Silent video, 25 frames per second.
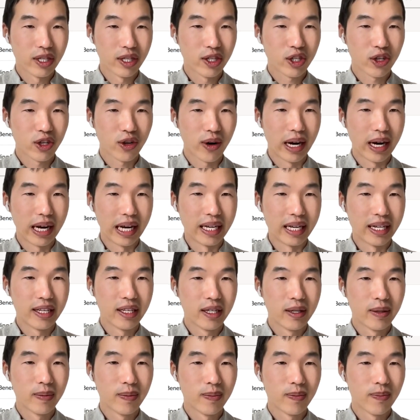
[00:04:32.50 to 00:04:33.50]
Trade,
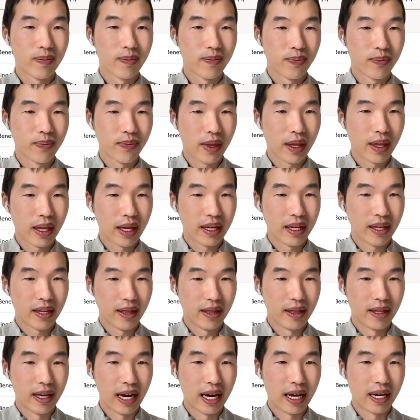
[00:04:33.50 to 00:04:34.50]

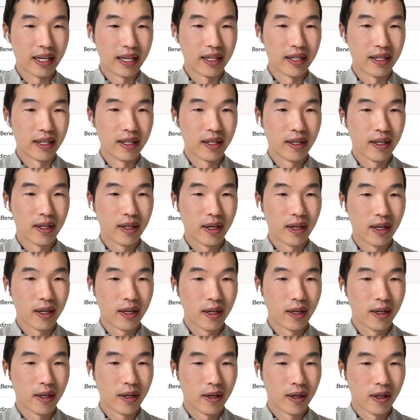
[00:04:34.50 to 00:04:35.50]
then
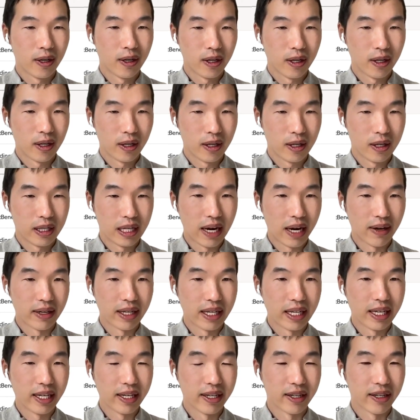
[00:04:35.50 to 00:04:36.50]
down
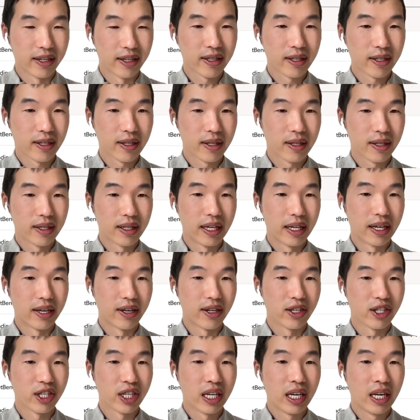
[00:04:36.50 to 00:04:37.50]
here,
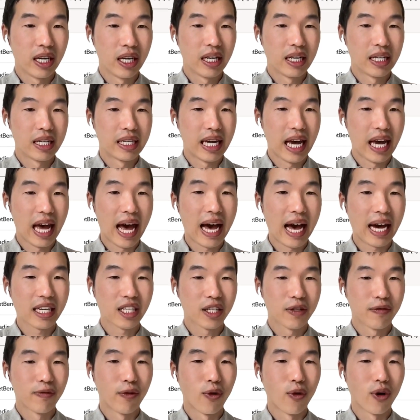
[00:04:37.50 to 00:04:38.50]
there's Tax
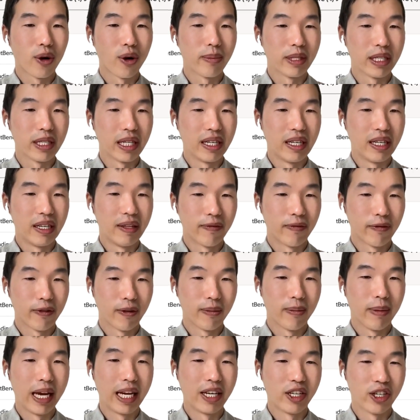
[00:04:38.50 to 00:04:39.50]
Forms and
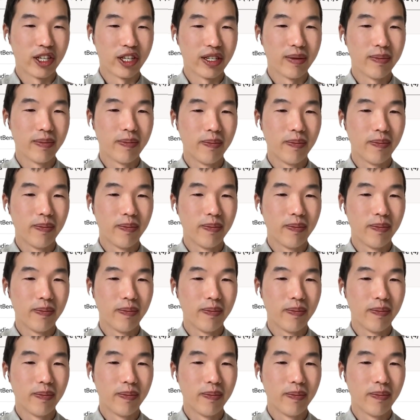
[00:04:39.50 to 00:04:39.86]
Information.